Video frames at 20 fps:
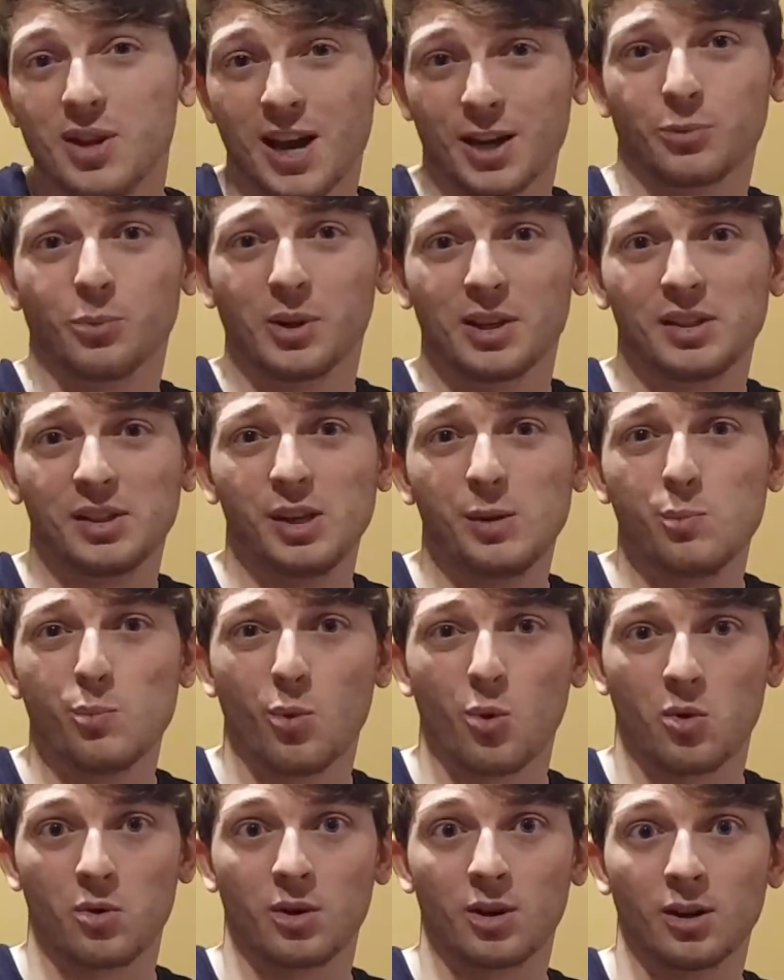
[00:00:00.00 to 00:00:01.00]
you guys want to see
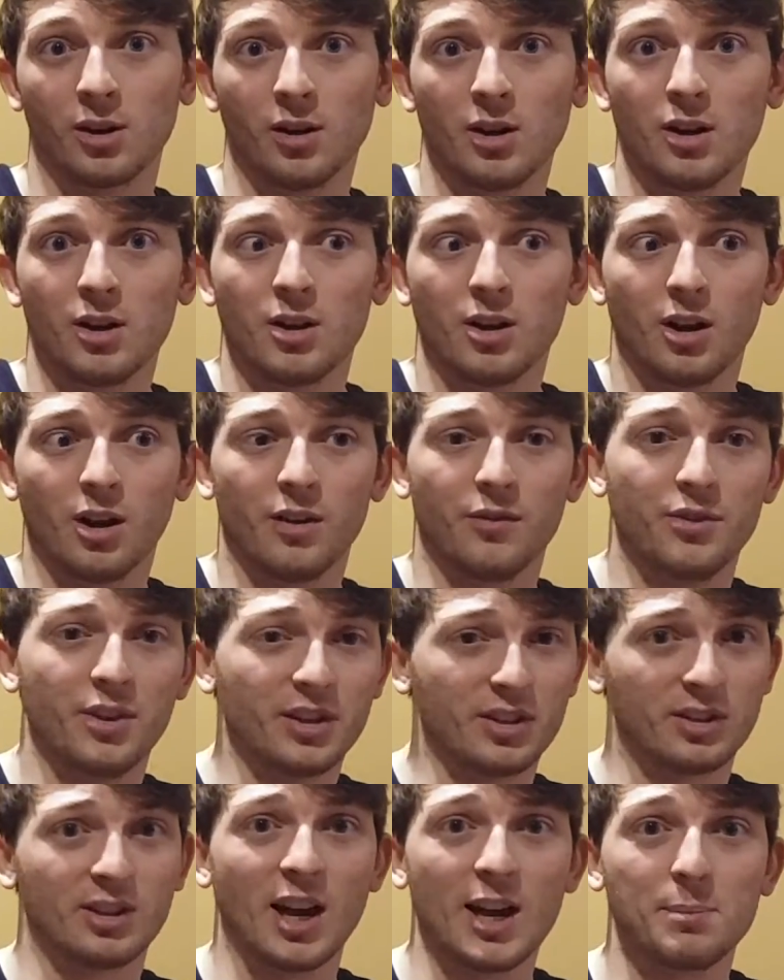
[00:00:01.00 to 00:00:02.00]
more of
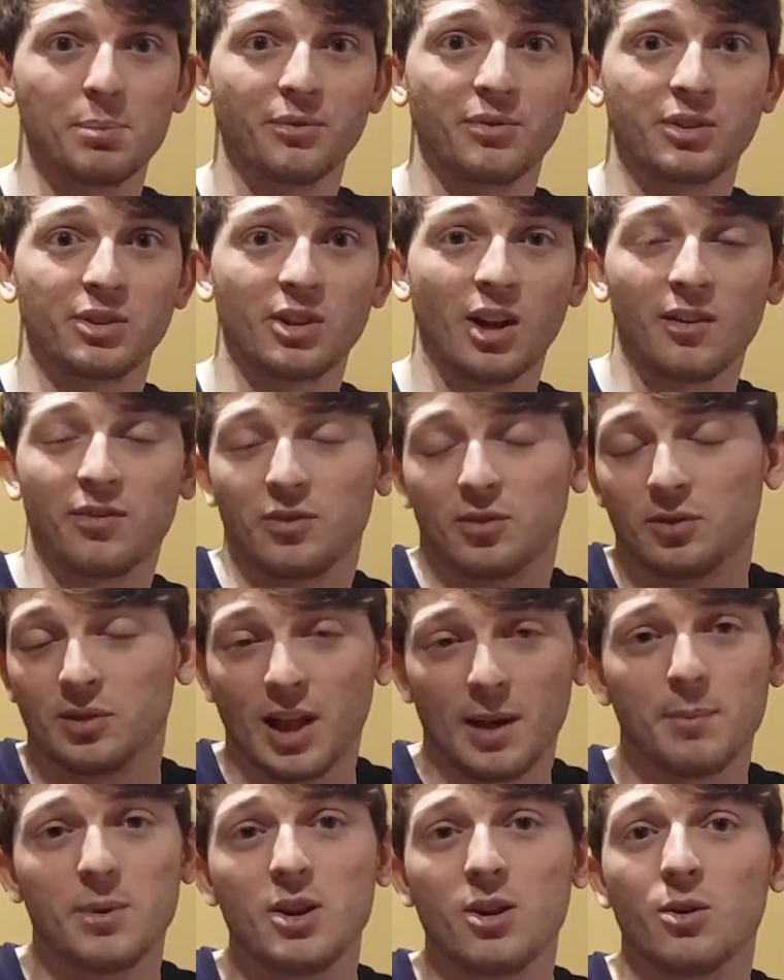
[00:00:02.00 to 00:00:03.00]
this type of stuff,
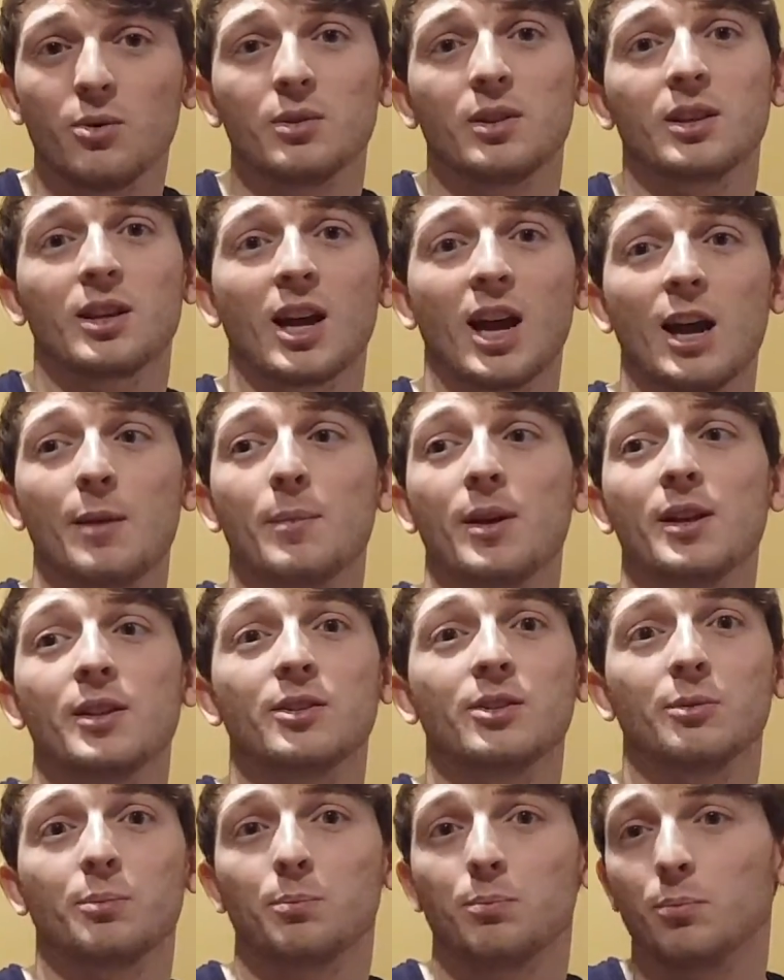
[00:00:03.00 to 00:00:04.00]
let me know in the
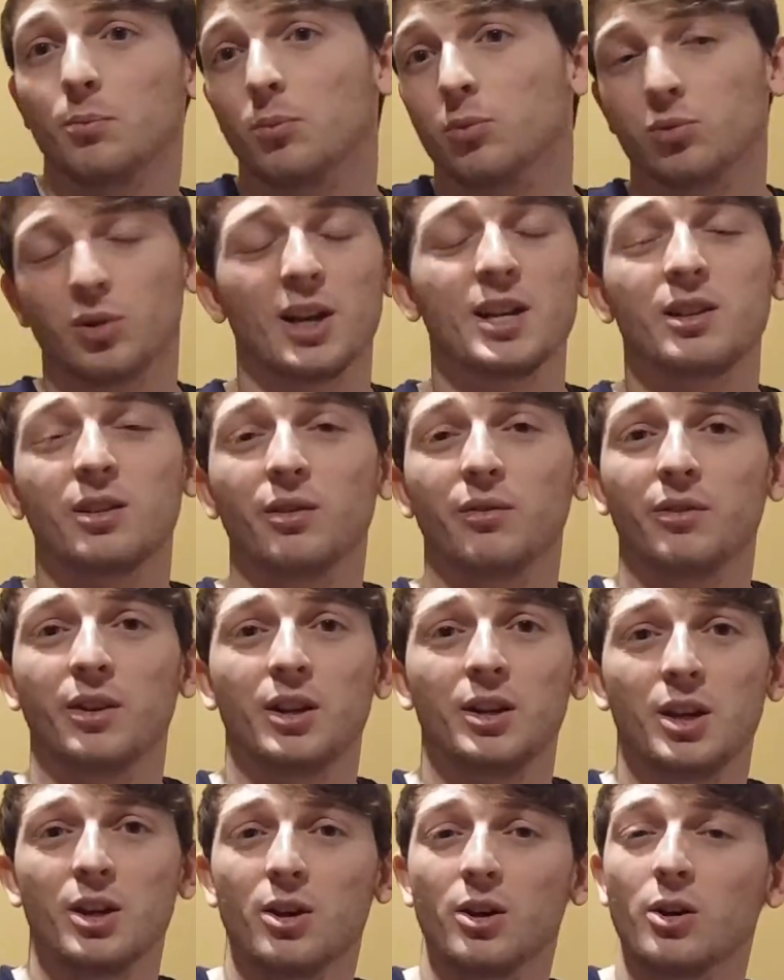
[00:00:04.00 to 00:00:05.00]
comments, like the
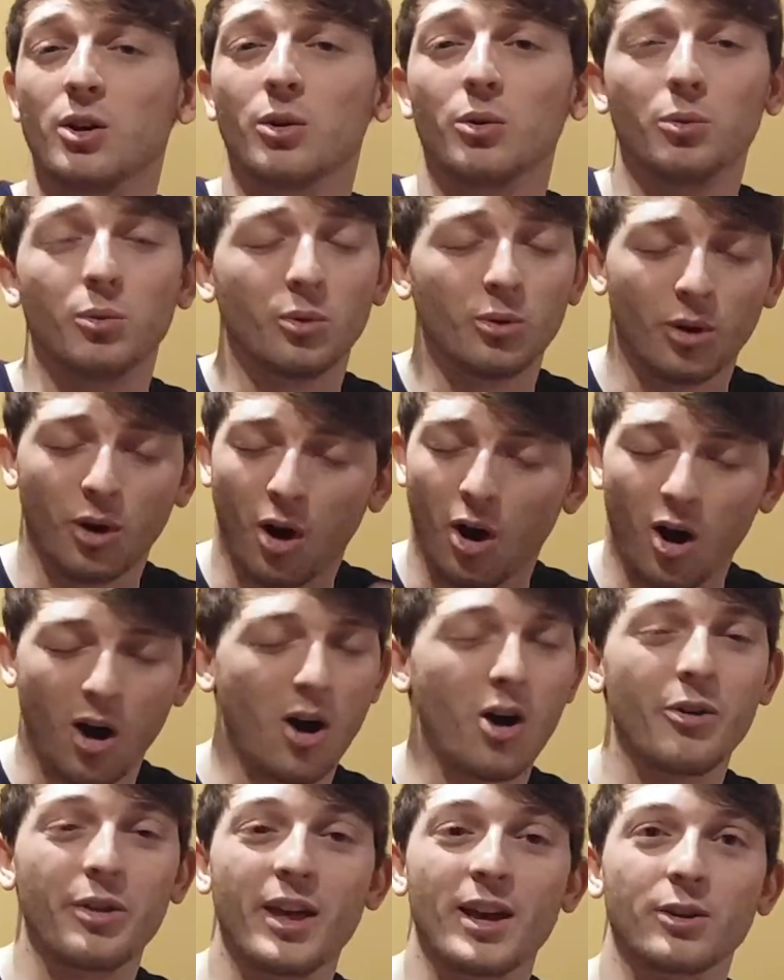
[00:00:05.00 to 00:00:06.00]
video,
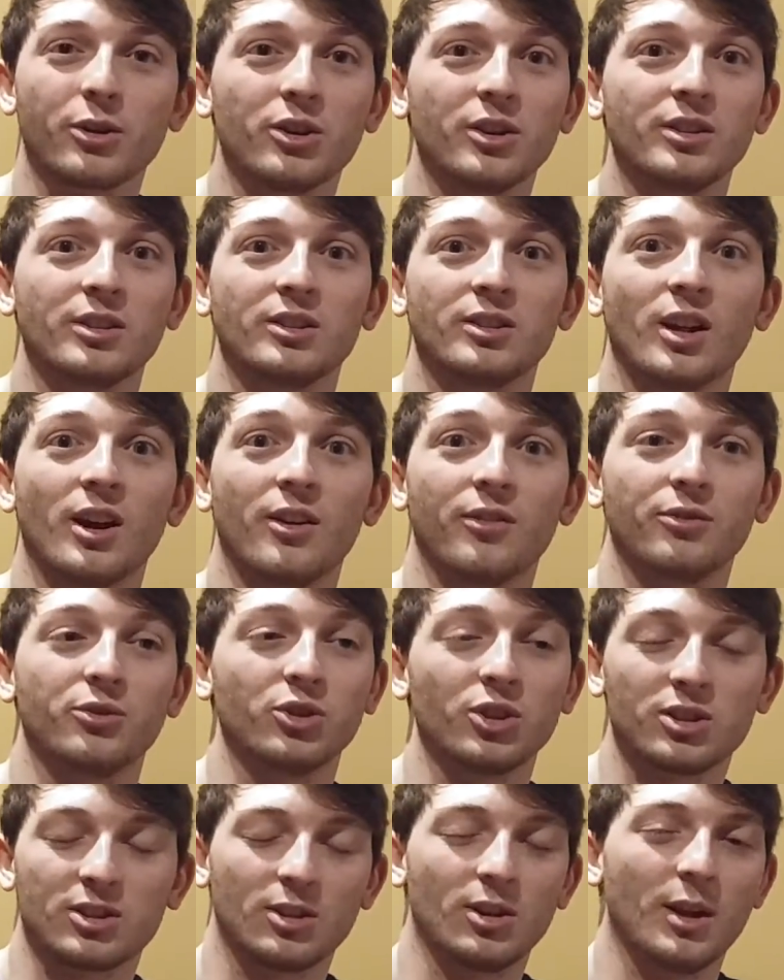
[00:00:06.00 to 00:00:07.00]
all that good stuff,
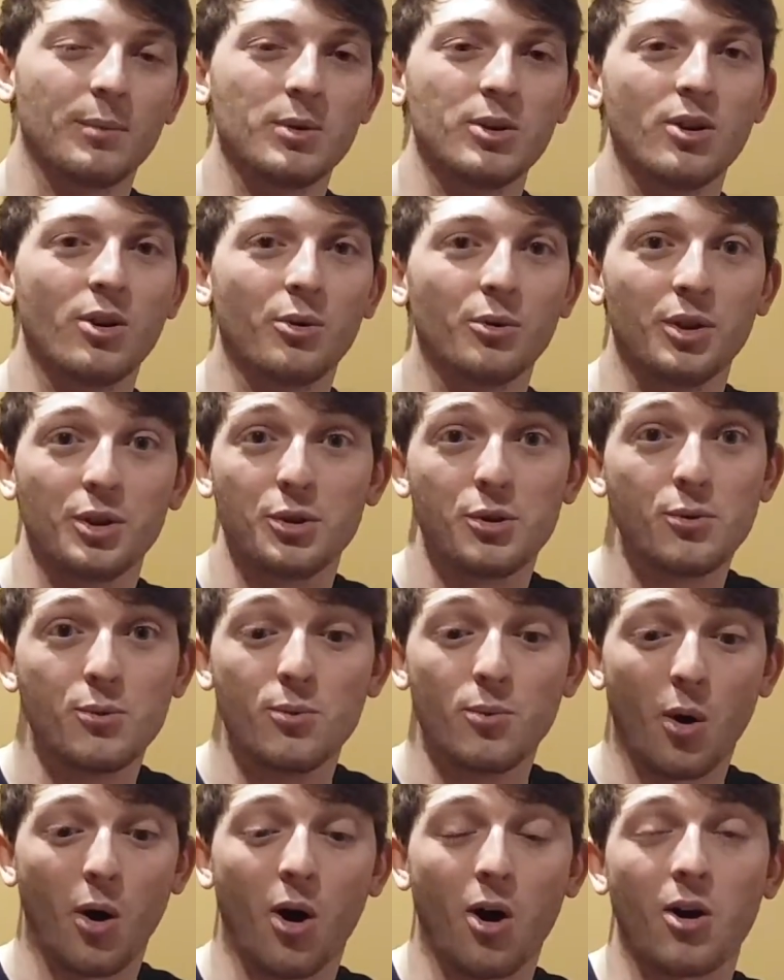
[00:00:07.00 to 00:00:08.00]
just to let me know that
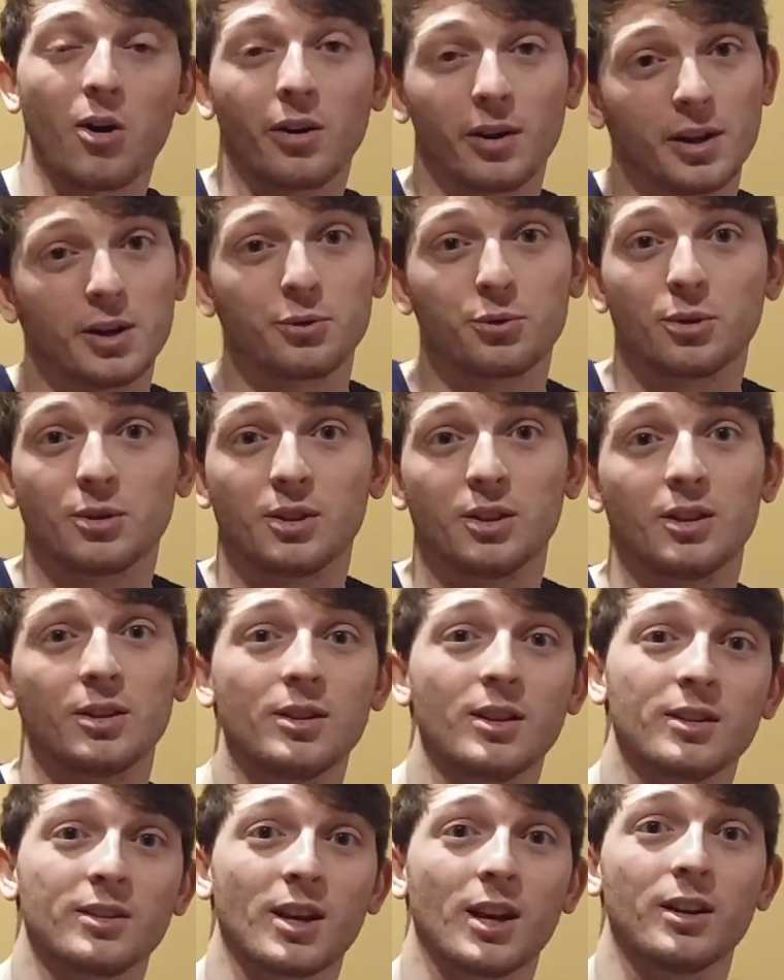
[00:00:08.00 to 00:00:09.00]
you are interested
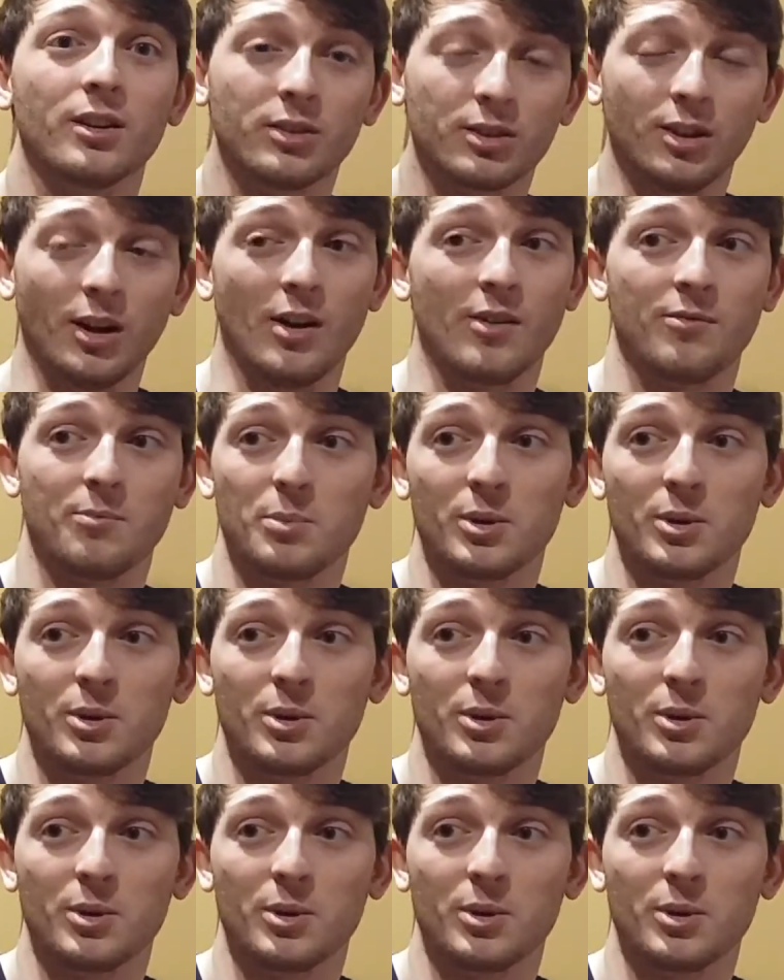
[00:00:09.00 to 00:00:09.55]
in this kind of stuff.